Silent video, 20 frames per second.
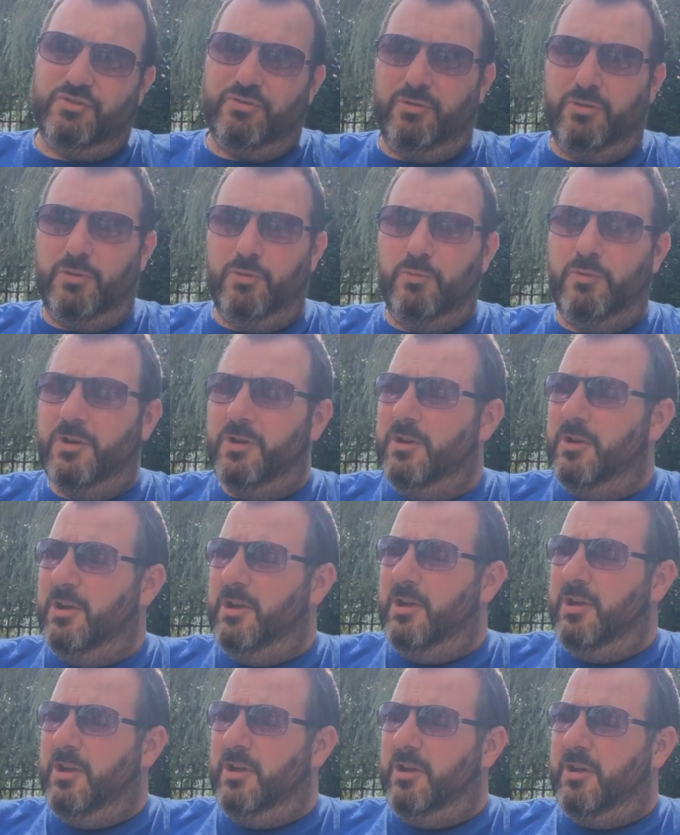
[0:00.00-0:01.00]
drew
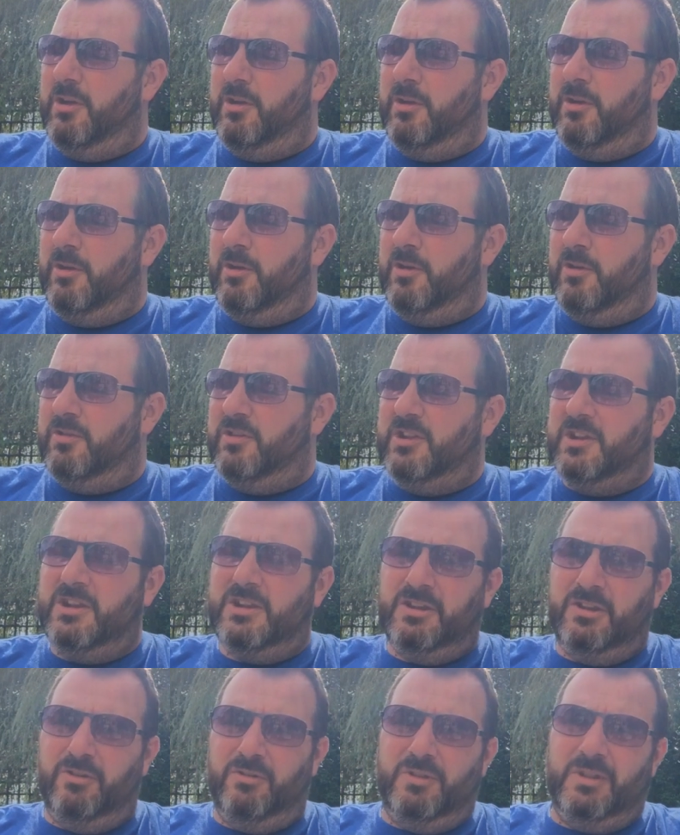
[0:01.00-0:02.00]

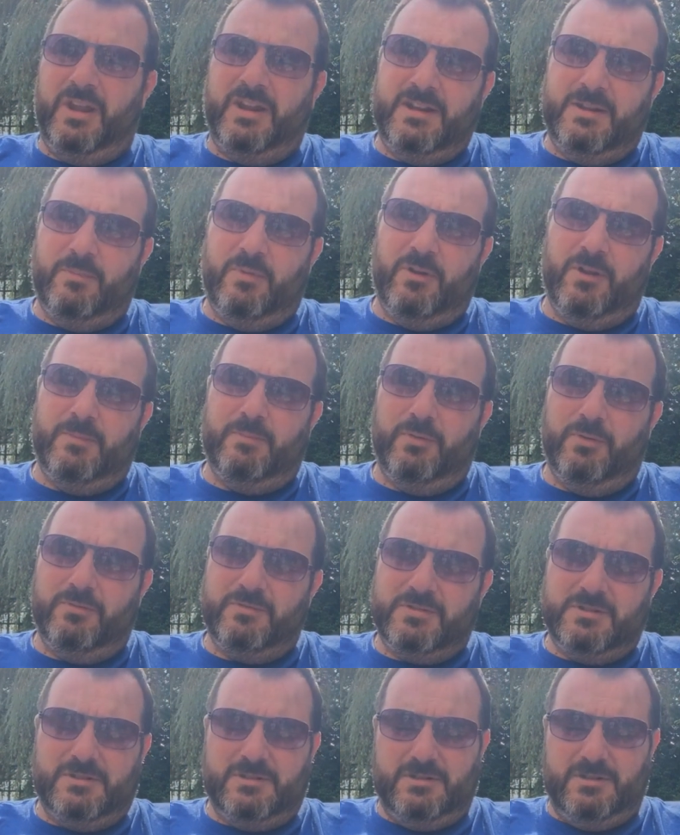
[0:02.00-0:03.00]
the little Ladybird
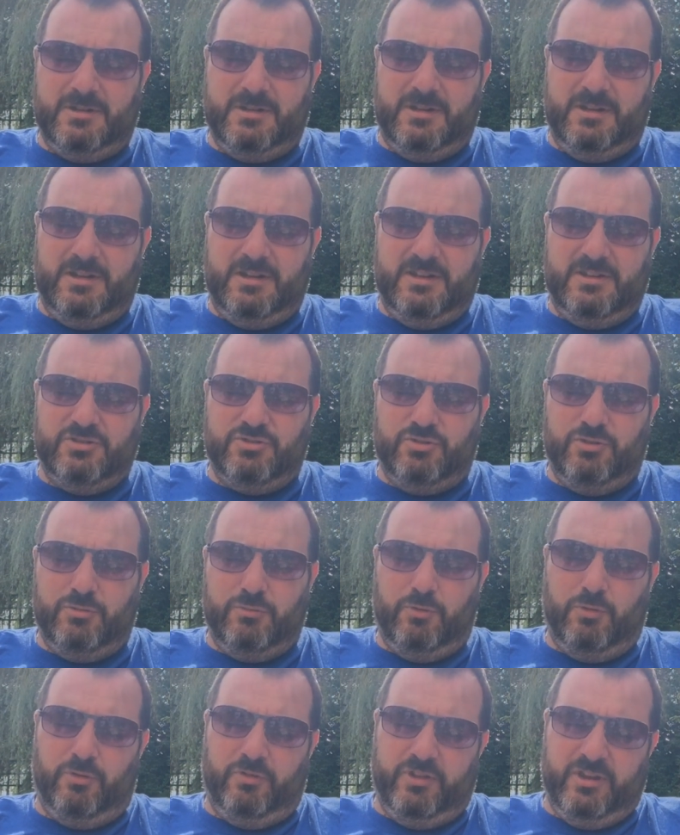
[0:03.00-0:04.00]
books. He
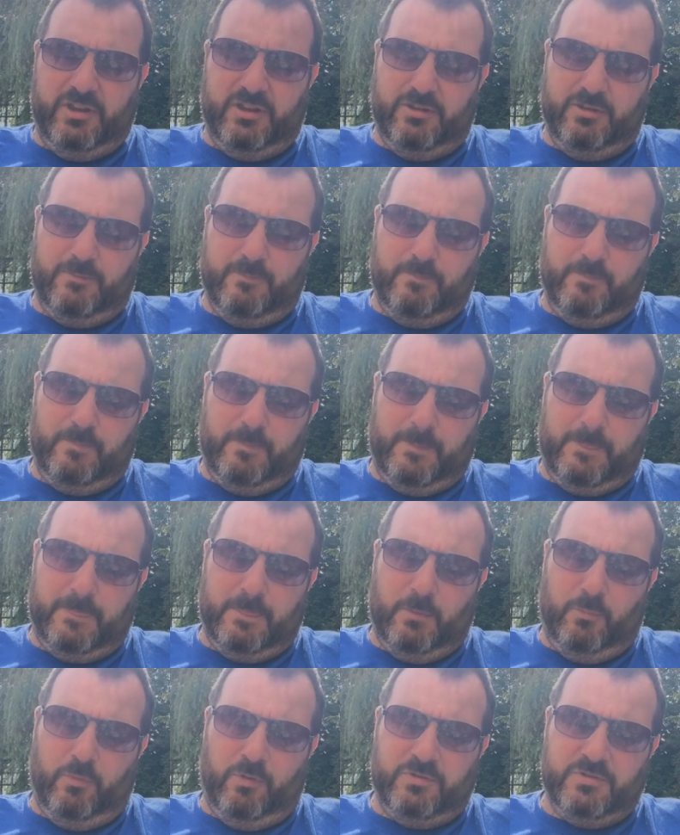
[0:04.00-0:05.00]
drew all the
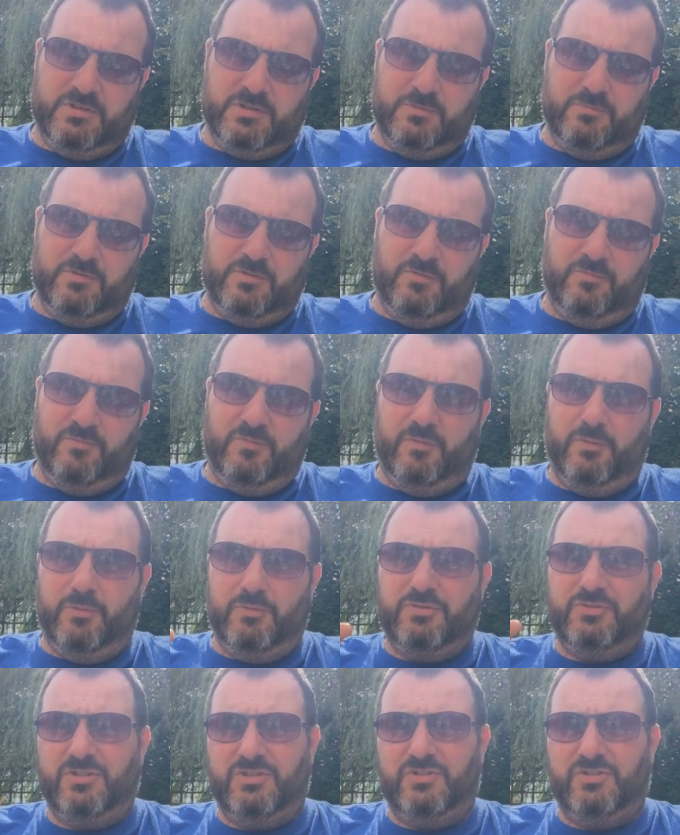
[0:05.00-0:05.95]
ones that were done for